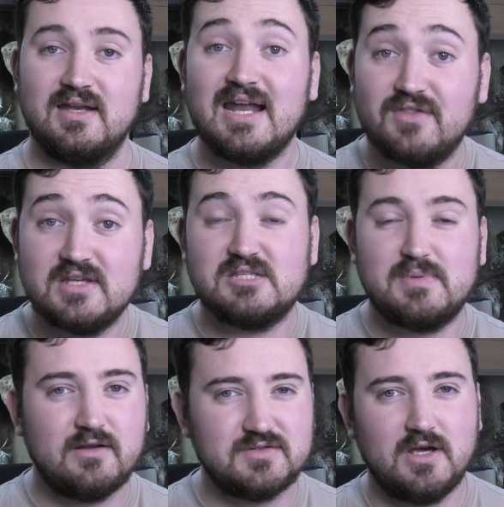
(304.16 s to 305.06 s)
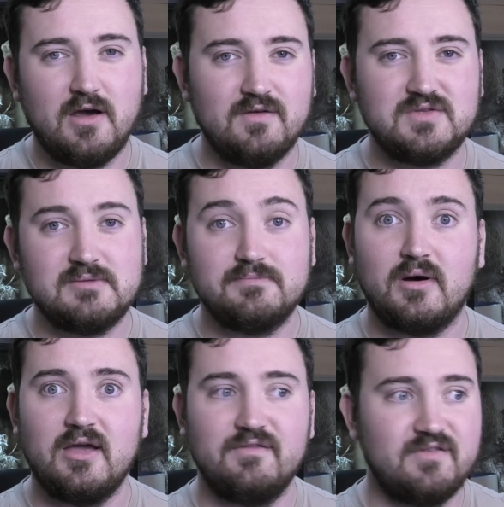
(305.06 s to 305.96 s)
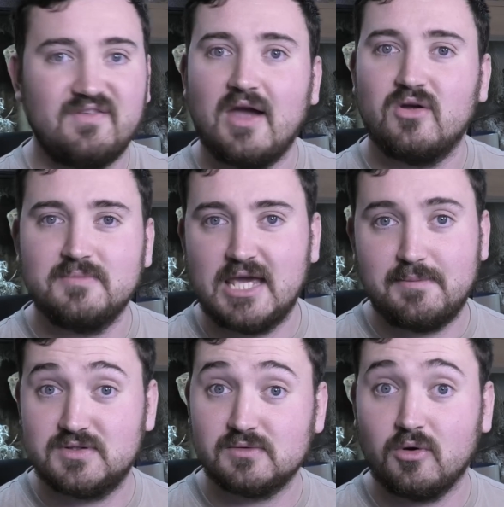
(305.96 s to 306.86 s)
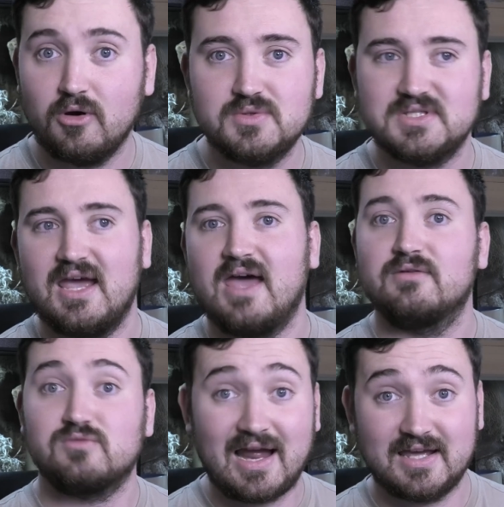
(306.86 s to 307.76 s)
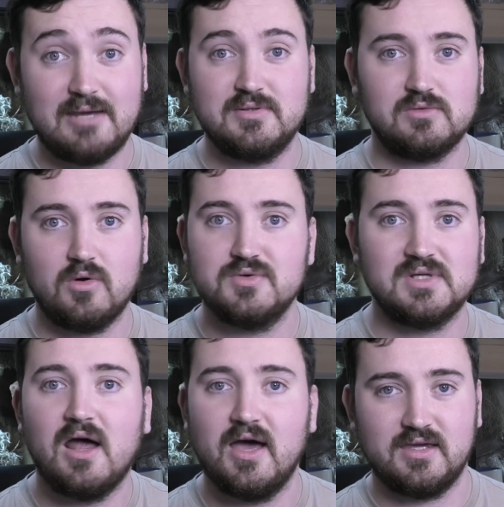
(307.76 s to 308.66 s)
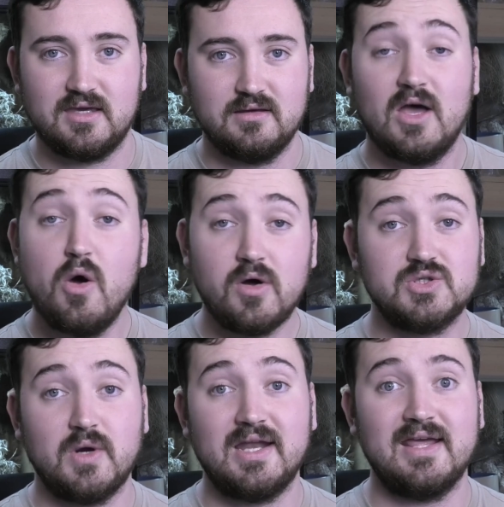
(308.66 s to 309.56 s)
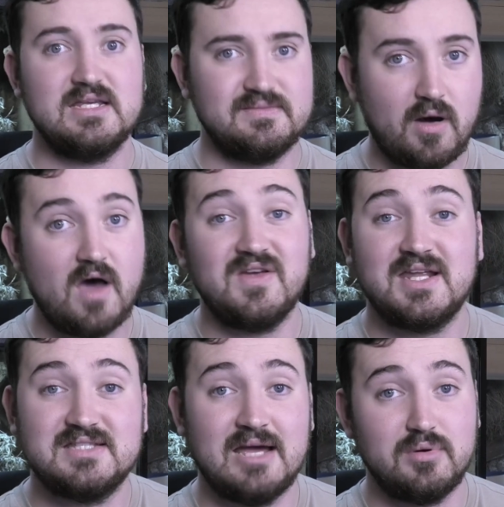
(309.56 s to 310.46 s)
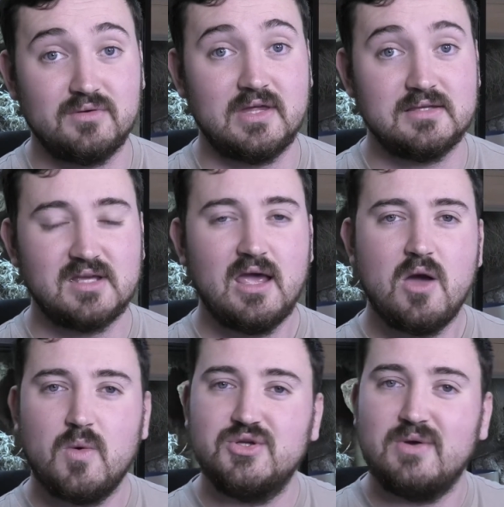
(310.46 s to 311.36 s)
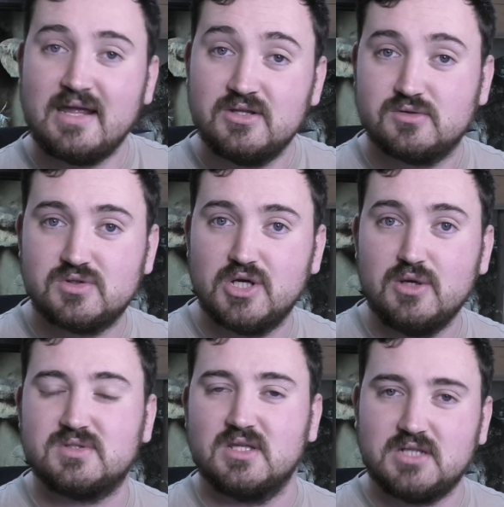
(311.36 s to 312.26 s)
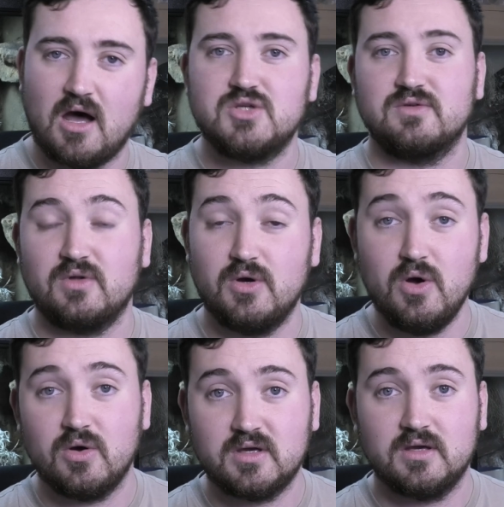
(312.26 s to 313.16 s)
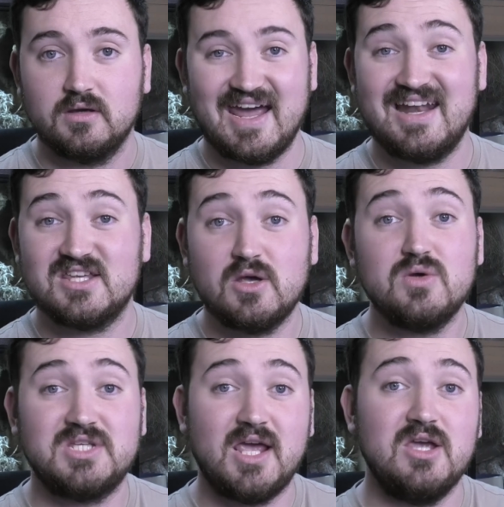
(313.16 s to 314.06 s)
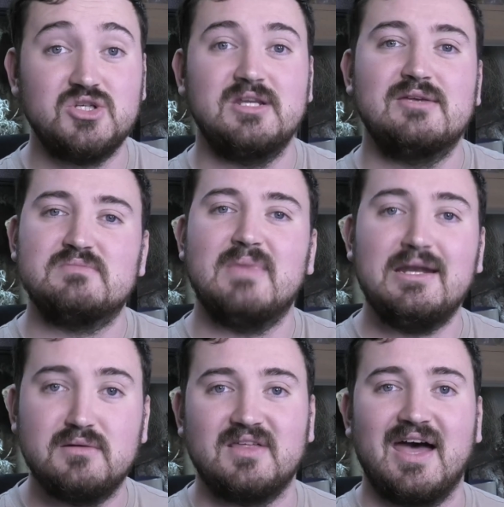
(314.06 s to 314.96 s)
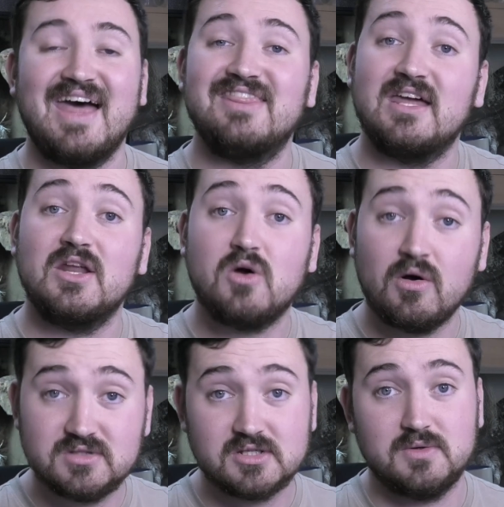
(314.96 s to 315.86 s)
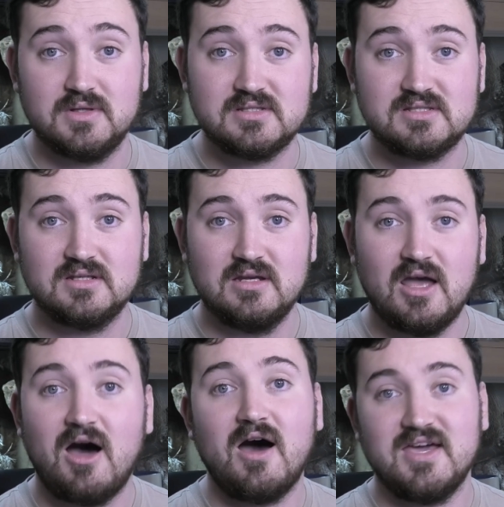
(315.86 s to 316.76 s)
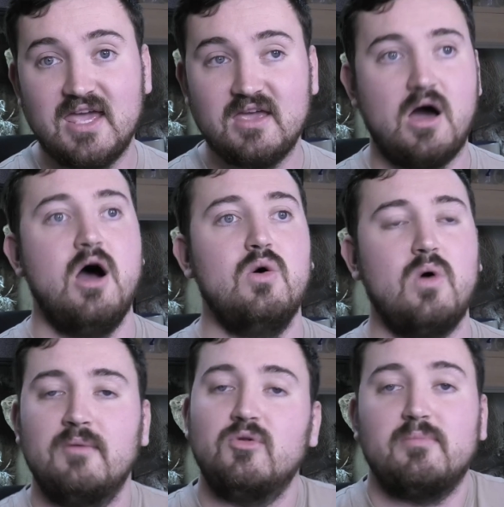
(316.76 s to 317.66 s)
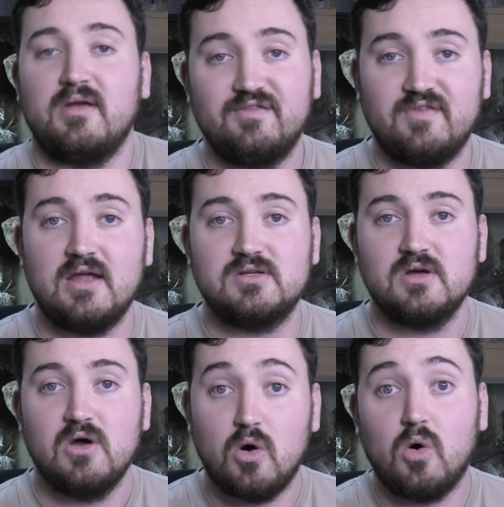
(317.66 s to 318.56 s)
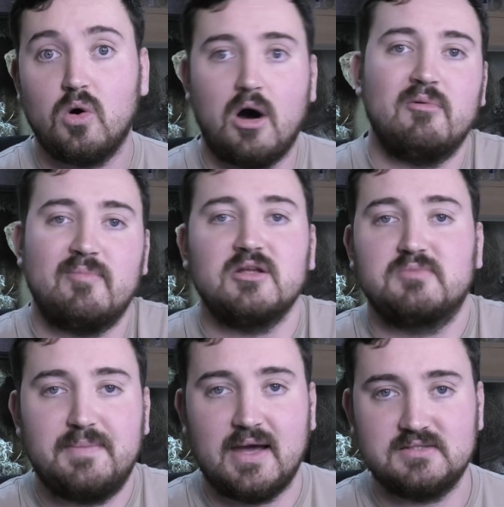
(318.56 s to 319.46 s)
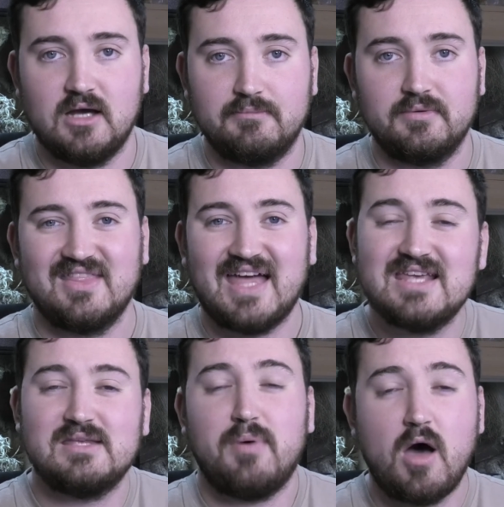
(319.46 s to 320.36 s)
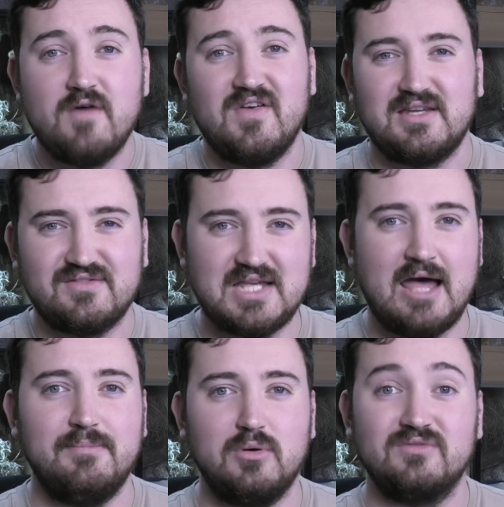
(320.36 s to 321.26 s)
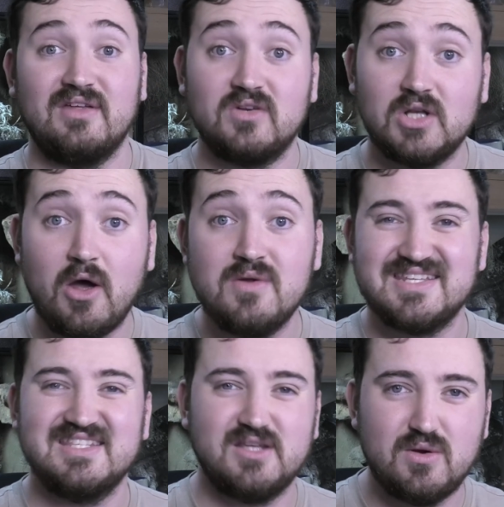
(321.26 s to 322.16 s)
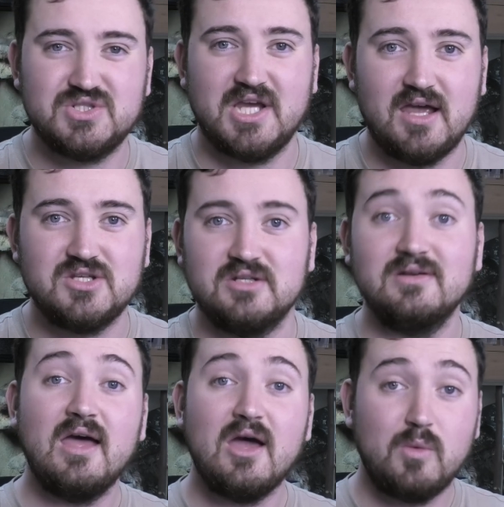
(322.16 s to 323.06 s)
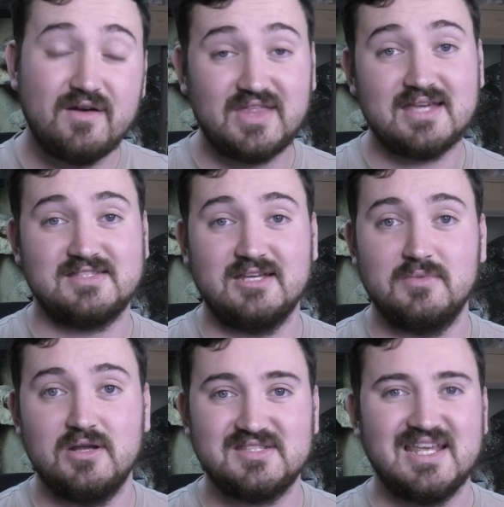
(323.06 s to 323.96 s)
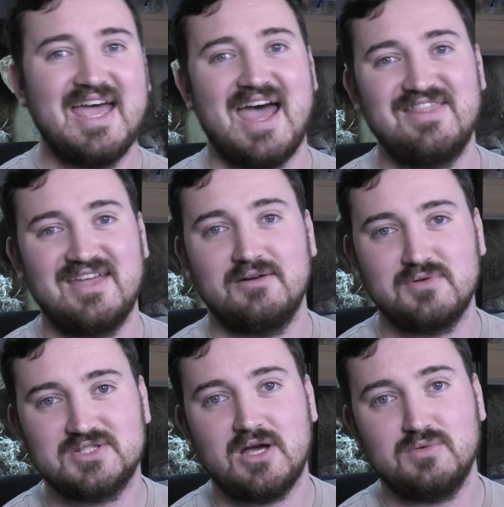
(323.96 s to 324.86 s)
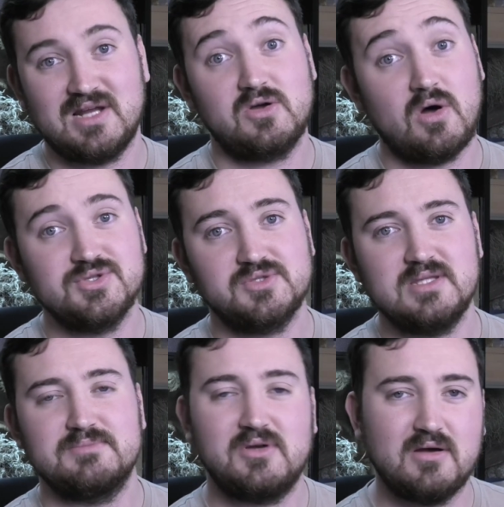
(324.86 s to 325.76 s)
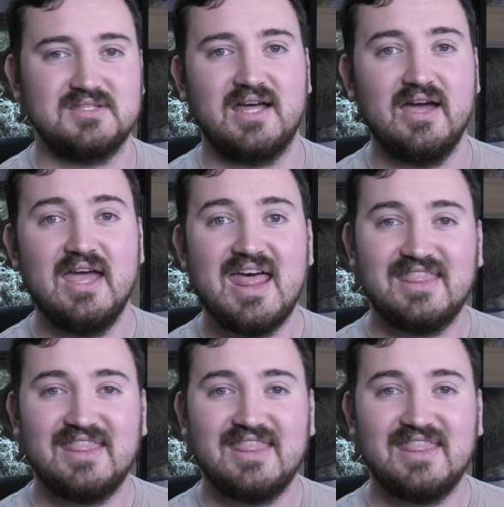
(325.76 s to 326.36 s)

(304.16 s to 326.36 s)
Now, this has been observed by vivarium keepers of royals and rat keepers of royals alike. Hook training is a perfect example of this. When you introduce the touch of the hook, an association is made with that and then a consequence, i.e., oh, I'm not being fed or I'm about to be picked up. That is a perfect example. They've learned an association with that stimulus and then a result, a consequence because of that.